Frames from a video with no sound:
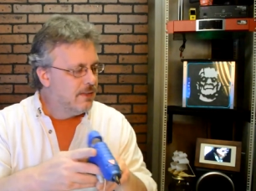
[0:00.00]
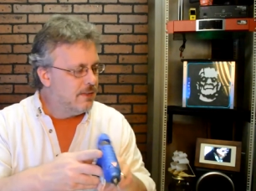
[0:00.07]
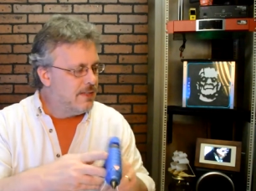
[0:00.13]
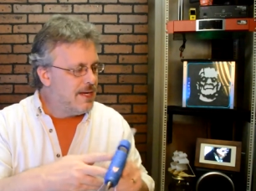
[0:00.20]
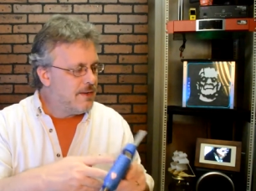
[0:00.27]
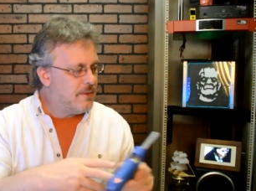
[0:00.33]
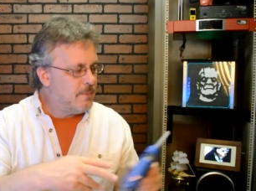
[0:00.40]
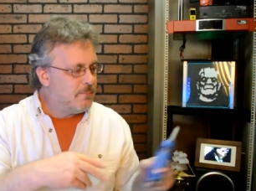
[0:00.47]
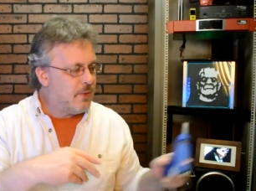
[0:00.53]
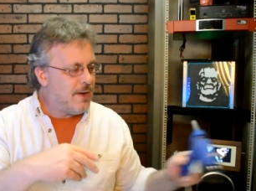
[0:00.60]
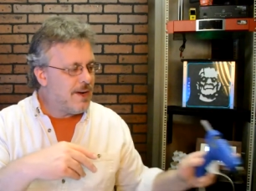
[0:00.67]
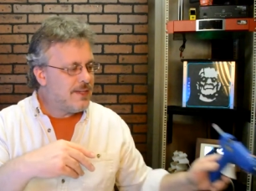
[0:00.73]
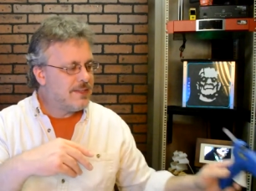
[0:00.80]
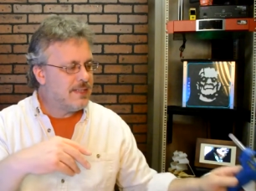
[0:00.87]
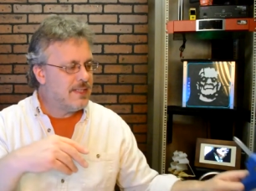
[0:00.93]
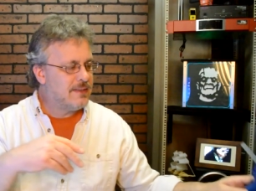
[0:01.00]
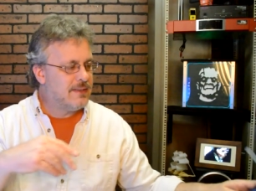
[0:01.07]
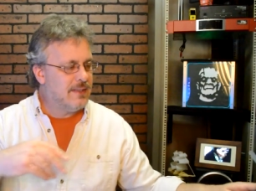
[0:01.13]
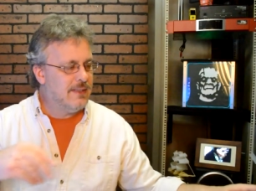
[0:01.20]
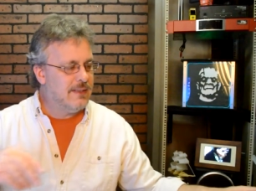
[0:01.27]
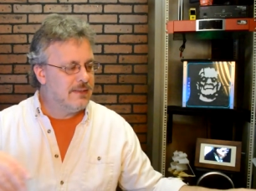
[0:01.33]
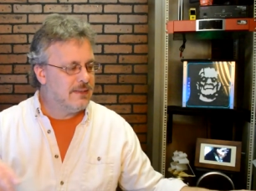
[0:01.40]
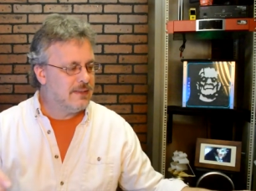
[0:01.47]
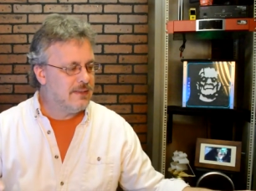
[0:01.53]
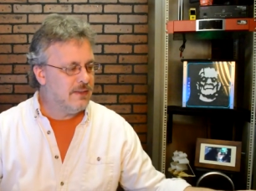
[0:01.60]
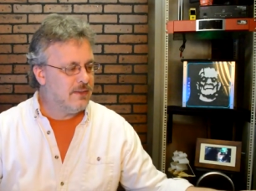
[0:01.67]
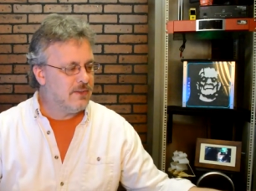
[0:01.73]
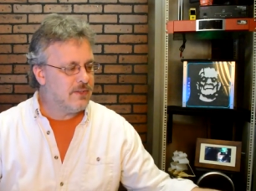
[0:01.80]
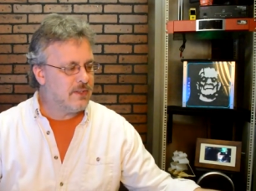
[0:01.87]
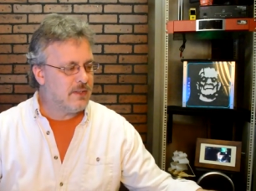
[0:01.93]
now the process is
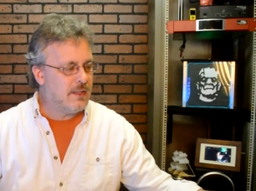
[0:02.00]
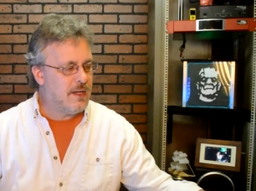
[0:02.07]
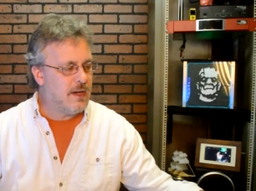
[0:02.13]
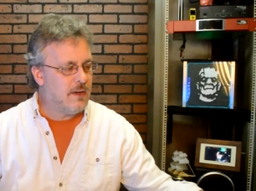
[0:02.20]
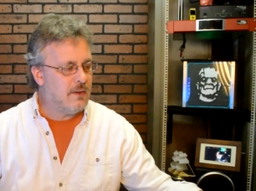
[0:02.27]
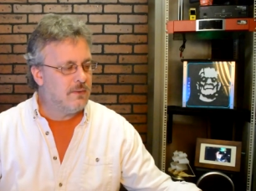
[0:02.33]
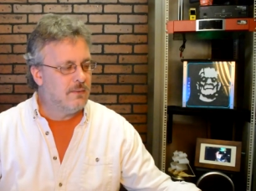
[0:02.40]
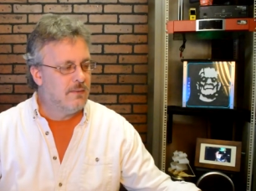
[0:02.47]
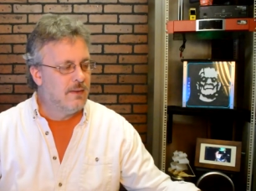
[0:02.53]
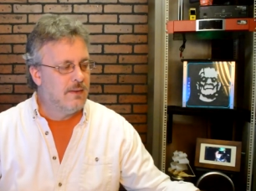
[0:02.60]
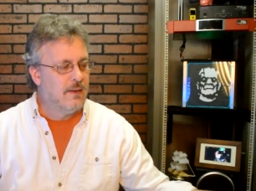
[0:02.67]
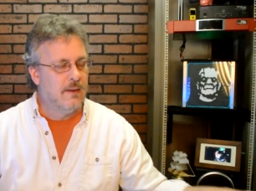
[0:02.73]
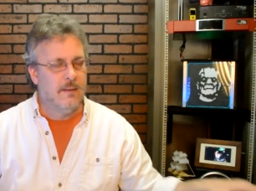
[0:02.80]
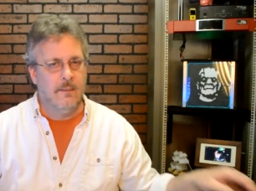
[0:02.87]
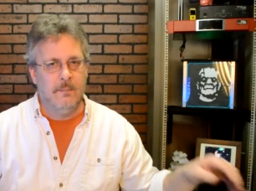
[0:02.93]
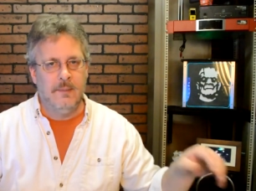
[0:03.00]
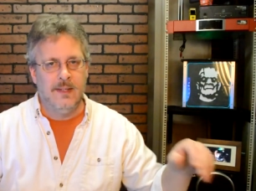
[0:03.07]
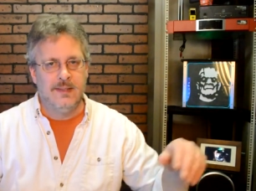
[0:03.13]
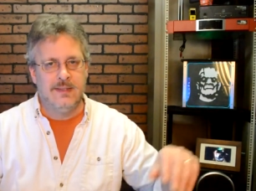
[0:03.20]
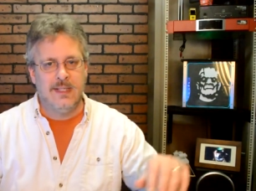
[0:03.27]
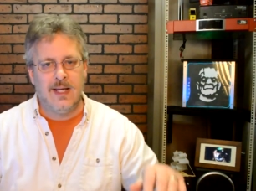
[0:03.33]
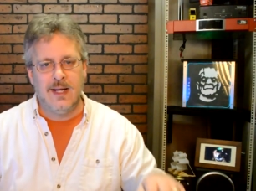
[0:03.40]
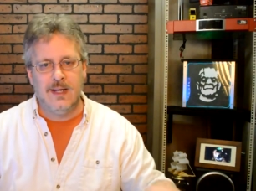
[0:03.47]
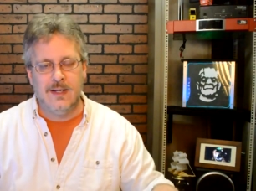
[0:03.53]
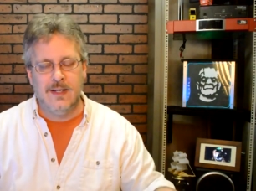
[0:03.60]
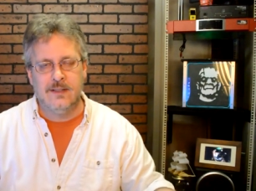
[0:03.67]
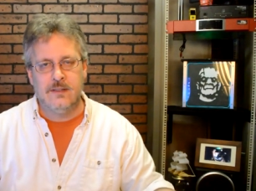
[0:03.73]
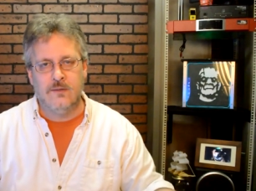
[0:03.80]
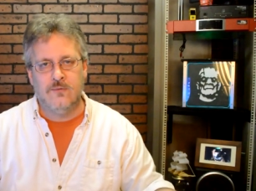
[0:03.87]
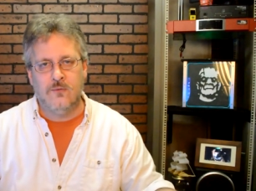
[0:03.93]
still slow but uh,
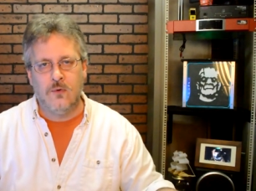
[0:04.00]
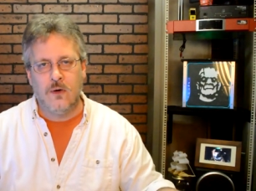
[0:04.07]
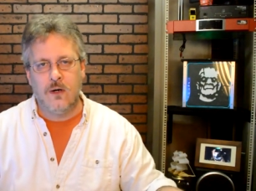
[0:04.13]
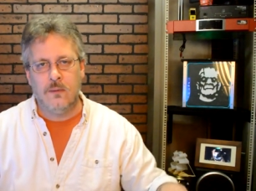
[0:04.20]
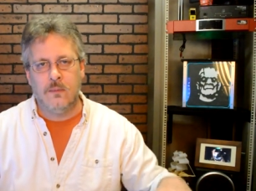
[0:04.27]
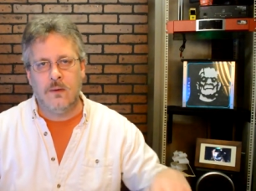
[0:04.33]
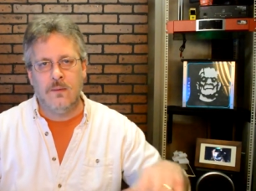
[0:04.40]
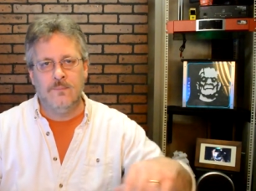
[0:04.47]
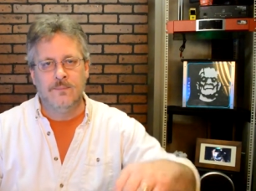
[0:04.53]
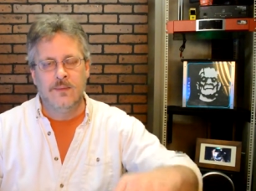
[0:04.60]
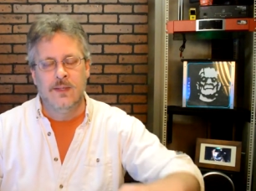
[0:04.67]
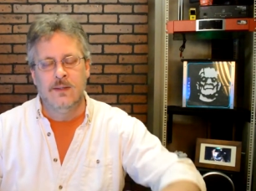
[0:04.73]
it's affordable